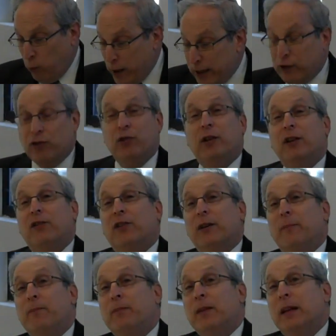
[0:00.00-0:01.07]
We at
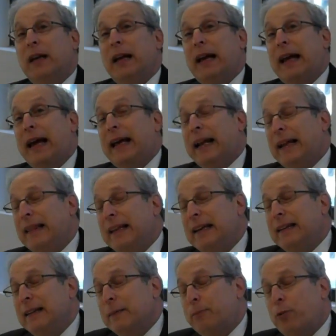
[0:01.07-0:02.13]
Judaism, and I
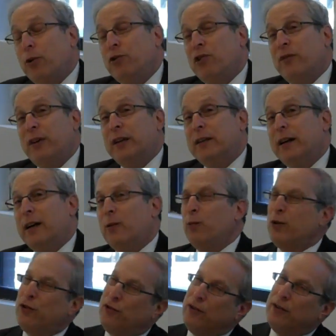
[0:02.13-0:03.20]
think the approach of Hillel,
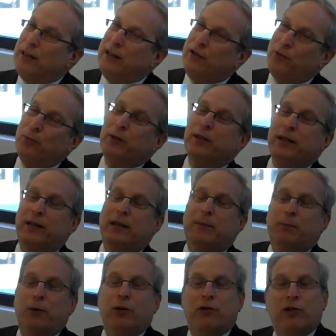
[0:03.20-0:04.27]
which is really
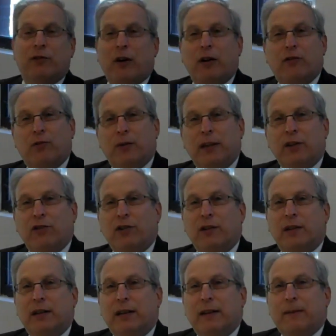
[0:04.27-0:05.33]
the approach of our
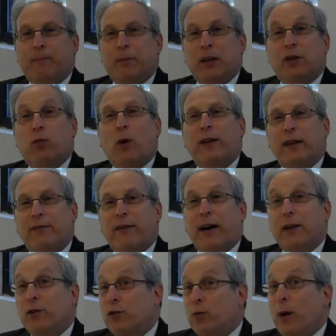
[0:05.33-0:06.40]
tradition, is one that
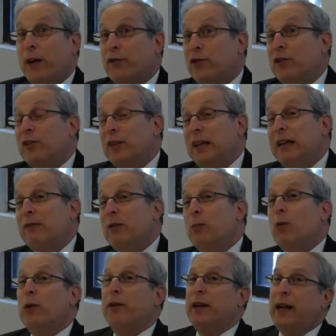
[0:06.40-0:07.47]
values questions
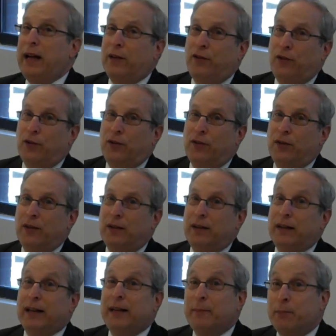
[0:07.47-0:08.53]
even more than answers.
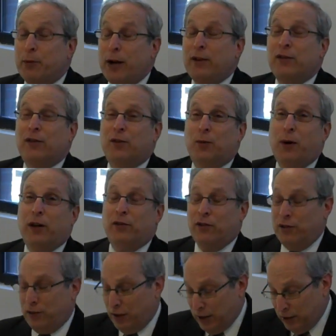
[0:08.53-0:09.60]
It embraces
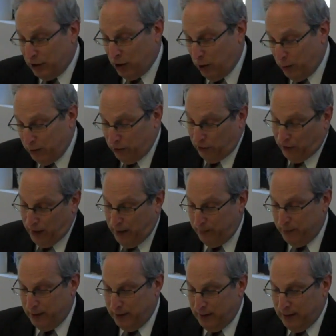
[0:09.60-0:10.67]
questions, it encourages
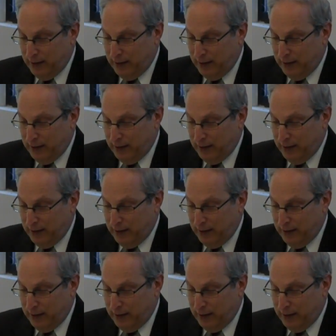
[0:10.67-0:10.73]
them.